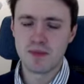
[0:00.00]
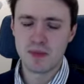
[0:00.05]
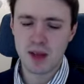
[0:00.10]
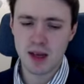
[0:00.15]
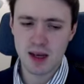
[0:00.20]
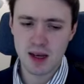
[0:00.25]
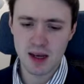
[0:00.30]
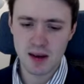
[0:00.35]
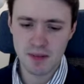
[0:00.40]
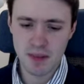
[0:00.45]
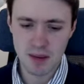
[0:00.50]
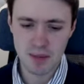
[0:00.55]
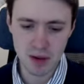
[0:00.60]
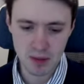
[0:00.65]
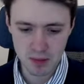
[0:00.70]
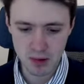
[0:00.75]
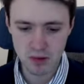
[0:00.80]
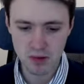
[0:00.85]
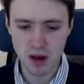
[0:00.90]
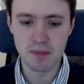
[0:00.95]
um, happening
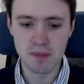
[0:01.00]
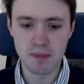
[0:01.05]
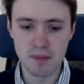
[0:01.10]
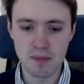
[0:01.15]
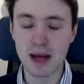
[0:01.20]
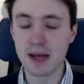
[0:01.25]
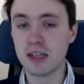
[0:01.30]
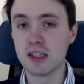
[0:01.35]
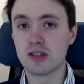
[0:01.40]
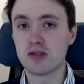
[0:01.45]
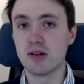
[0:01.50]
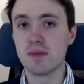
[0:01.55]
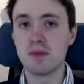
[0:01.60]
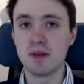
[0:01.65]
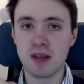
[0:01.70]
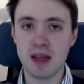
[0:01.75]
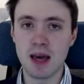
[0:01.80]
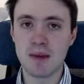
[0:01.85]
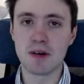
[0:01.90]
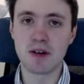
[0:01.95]
both on manuscript and
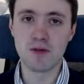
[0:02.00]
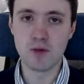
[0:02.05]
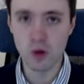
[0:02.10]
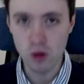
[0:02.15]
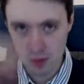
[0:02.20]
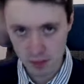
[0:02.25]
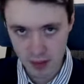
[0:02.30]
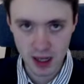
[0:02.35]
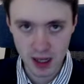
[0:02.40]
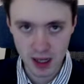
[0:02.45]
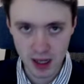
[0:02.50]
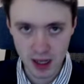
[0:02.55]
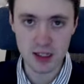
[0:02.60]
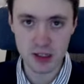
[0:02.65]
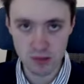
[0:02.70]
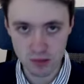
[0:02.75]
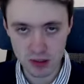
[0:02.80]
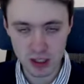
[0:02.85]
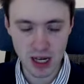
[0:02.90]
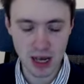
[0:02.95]
the epic form because it
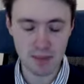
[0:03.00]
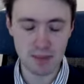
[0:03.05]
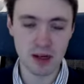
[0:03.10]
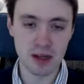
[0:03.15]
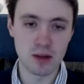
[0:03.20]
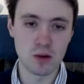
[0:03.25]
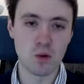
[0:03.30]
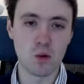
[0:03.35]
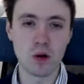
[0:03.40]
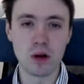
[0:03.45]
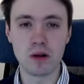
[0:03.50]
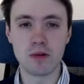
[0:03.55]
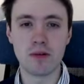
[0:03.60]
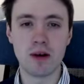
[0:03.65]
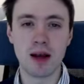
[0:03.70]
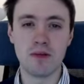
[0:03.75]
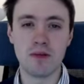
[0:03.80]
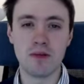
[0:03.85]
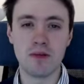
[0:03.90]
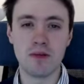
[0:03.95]
was happening in the world
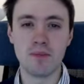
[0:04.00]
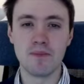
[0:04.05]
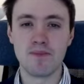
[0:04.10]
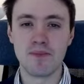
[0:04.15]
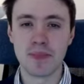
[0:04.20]
around them,